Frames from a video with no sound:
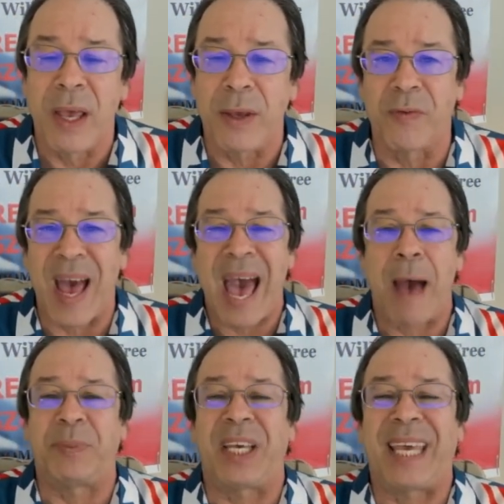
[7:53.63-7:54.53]
you've
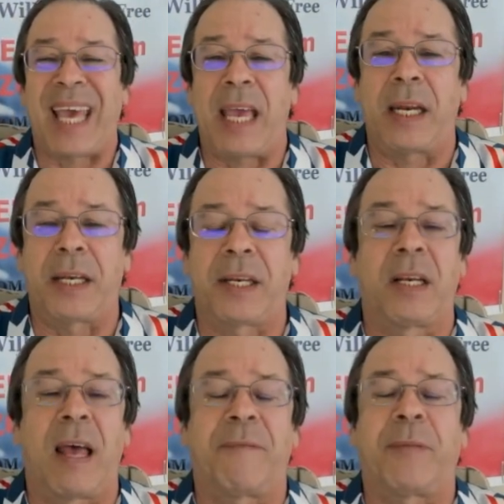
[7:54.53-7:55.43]
abdicated and
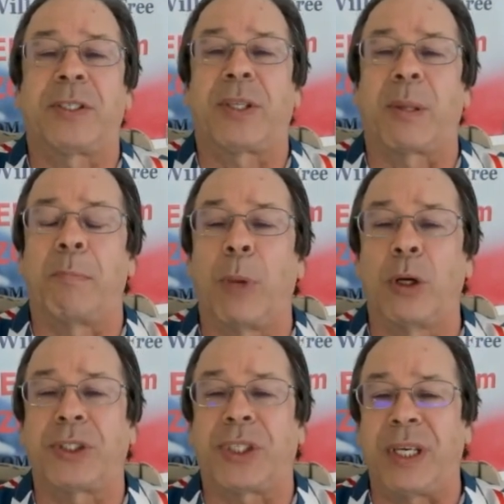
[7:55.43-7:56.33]
left us at the
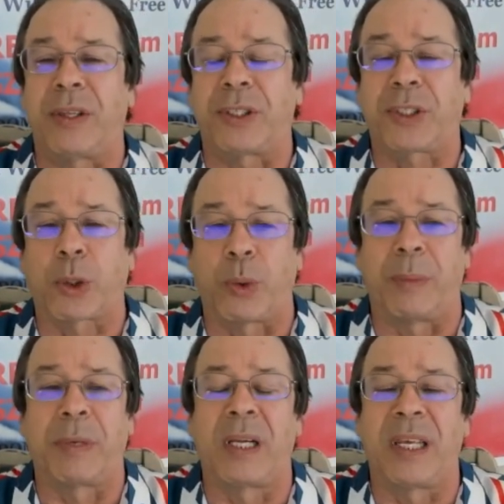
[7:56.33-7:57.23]
mercy of this
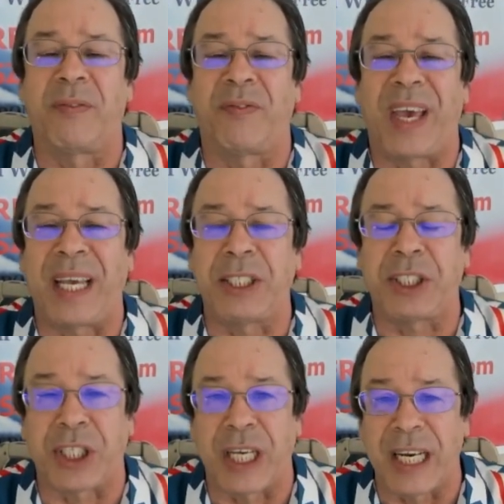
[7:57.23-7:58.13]
criminal
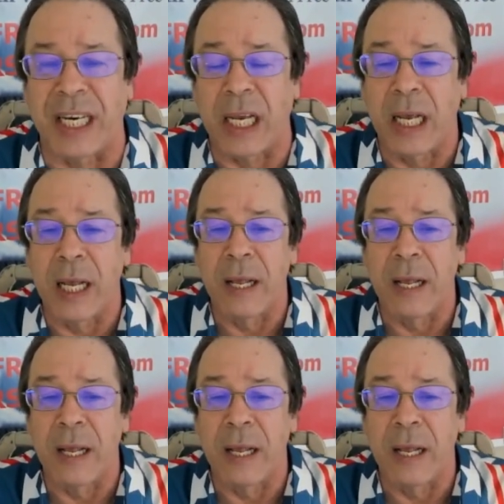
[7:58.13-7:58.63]
invasion.